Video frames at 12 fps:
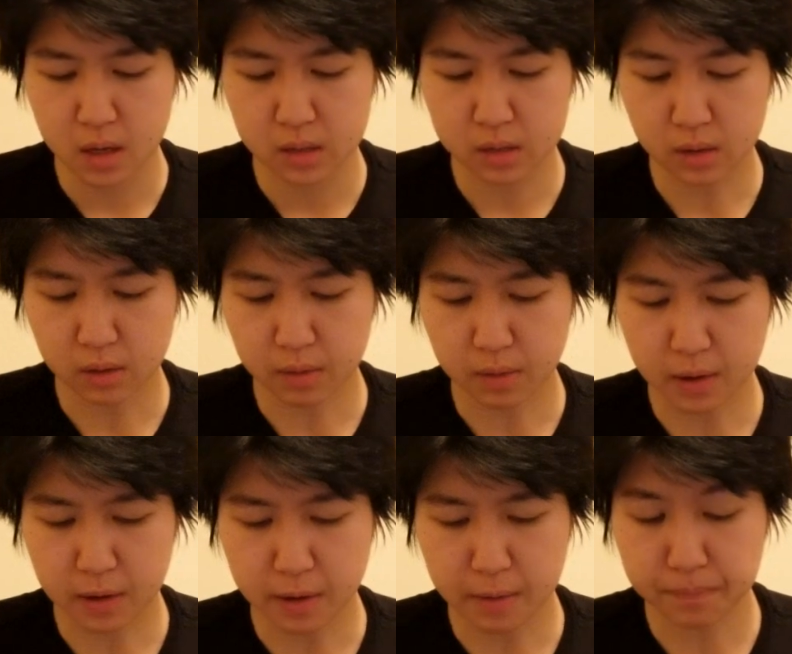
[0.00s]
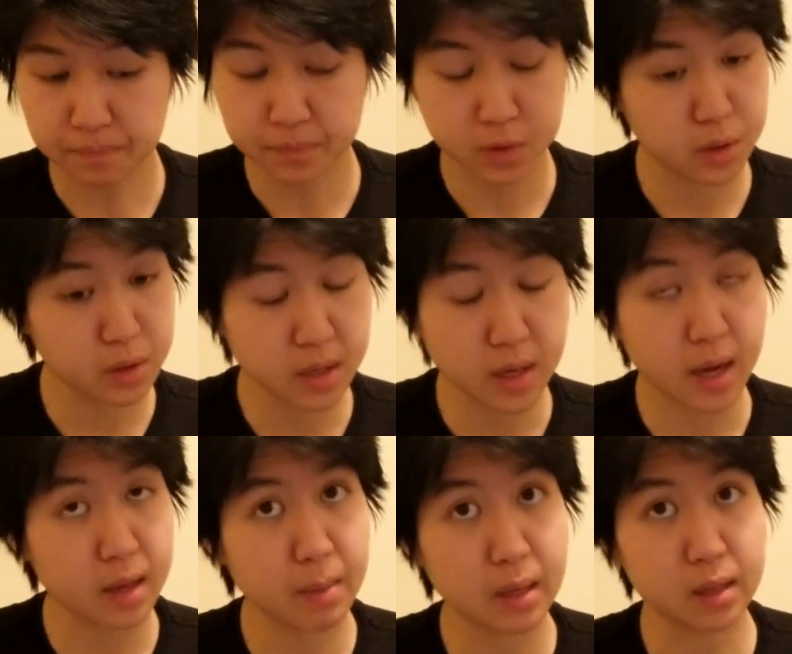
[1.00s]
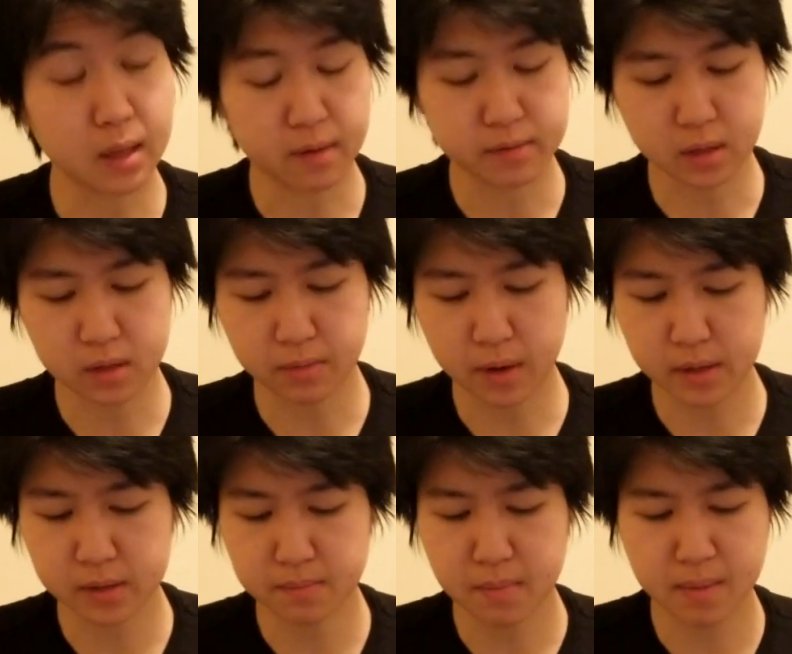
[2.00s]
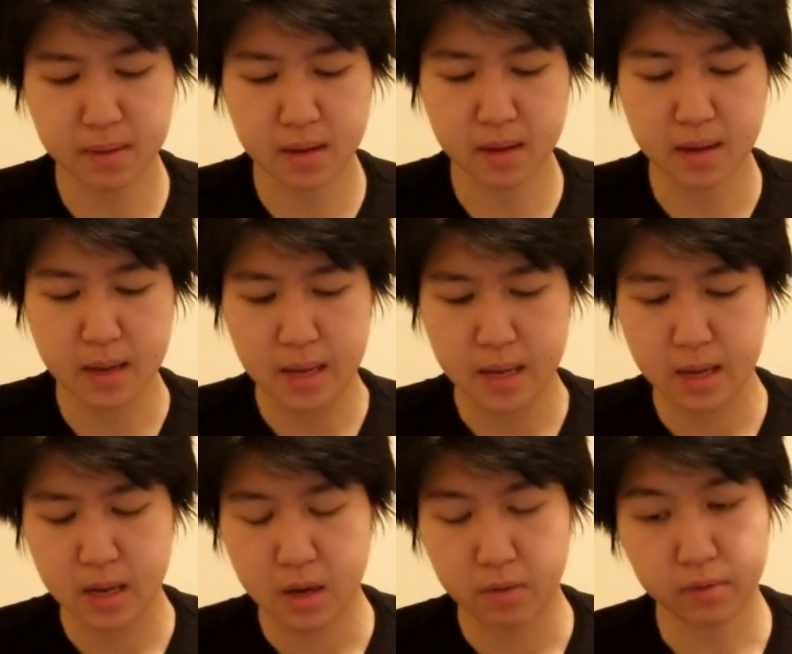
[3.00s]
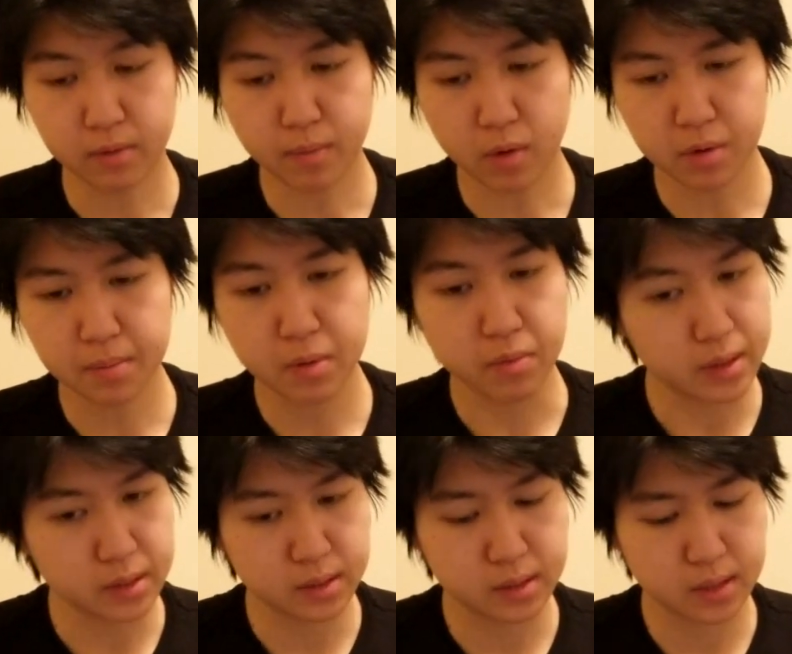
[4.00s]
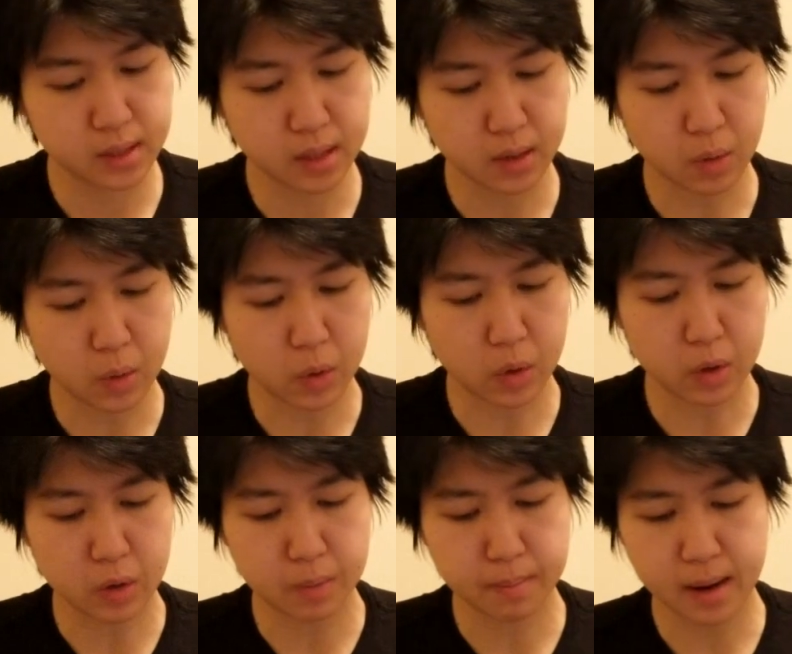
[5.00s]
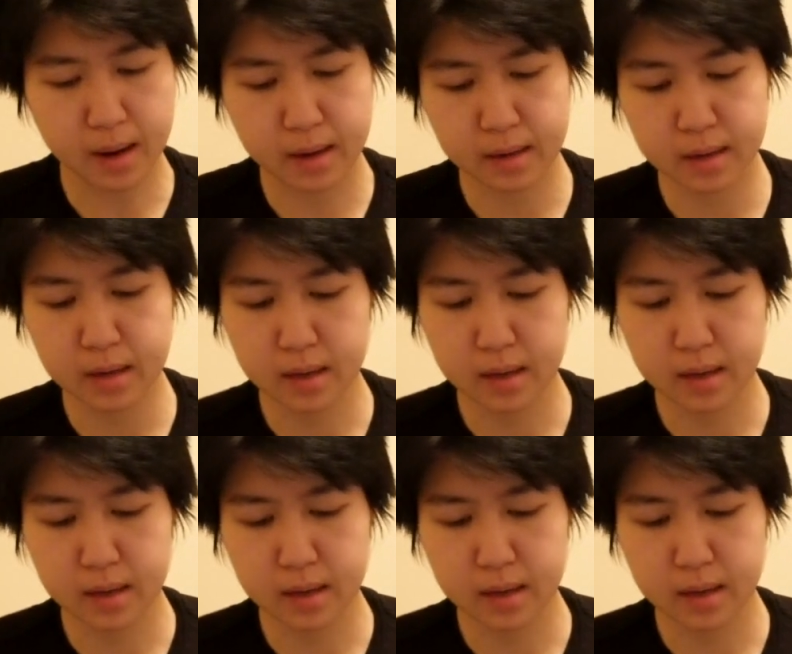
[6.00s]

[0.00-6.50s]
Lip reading: So good thing I had my gloves, otherwise maybe would have broken my wrist or my